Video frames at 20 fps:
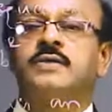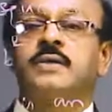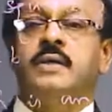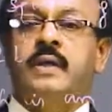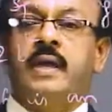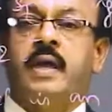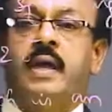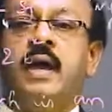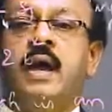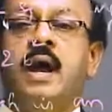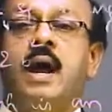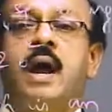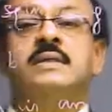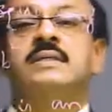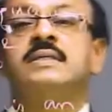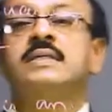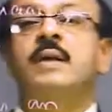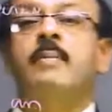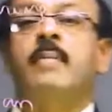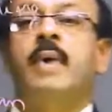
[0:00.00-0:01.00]
a
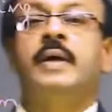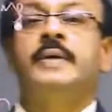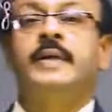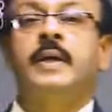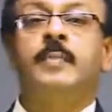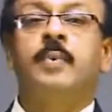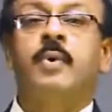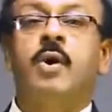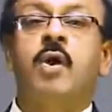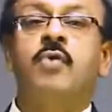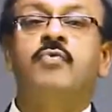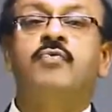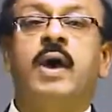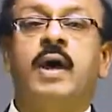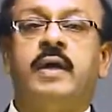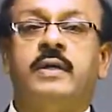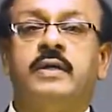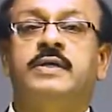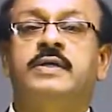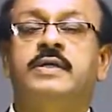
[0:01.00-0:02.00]
as a multiple of
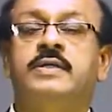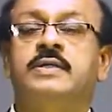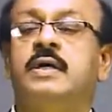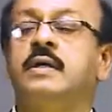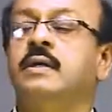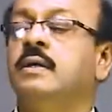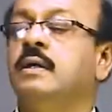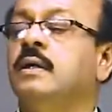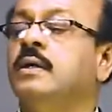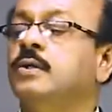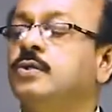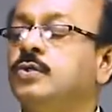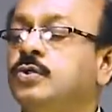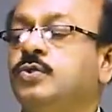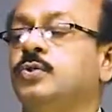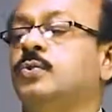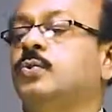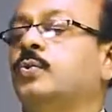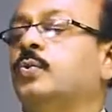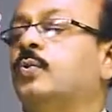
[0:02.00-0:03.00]
an integer
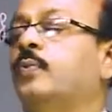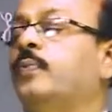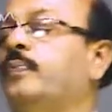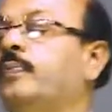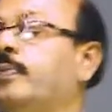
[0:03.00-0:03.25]
2.